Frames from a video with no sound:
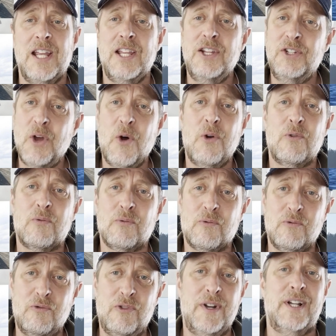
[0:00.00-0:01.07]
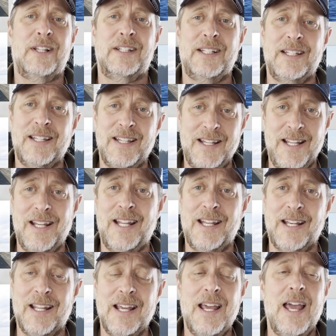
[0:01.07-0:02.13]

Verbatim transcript: You don't really need it.